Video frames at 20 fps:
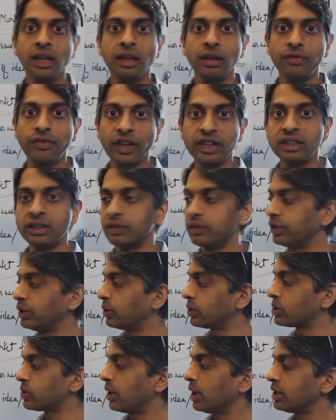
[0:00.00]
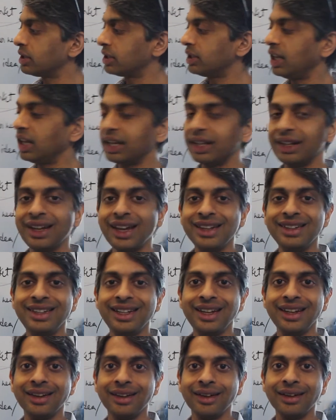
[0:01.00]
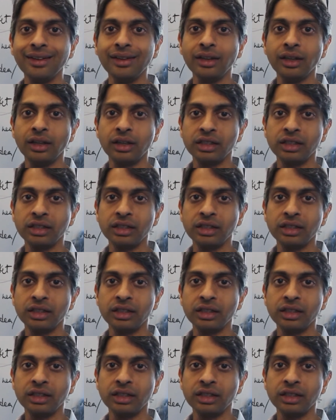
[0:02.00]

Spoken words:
Effectively, you're trying to take an idea,